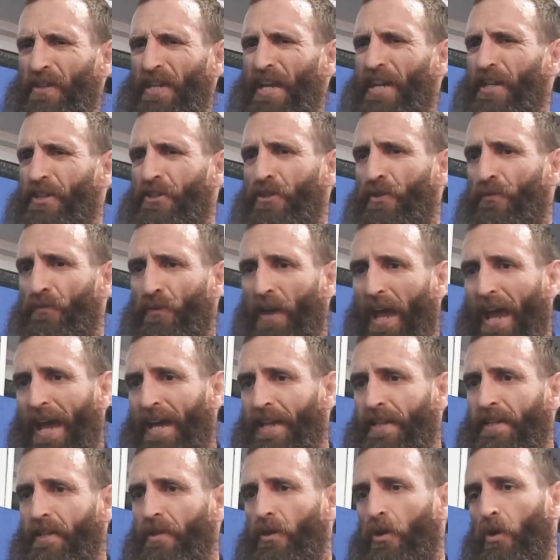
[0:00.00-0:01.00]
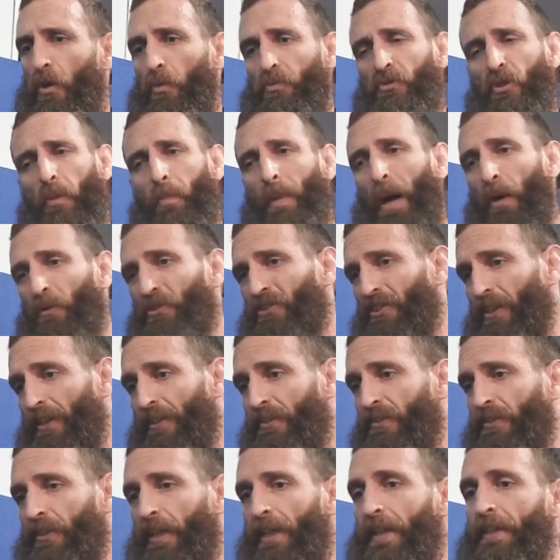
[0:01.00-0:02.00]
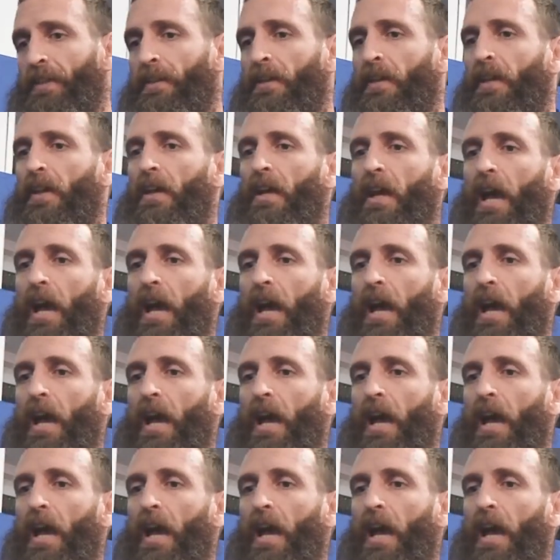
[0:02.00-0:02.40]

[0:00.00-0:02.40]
the age of 8 up to about 16.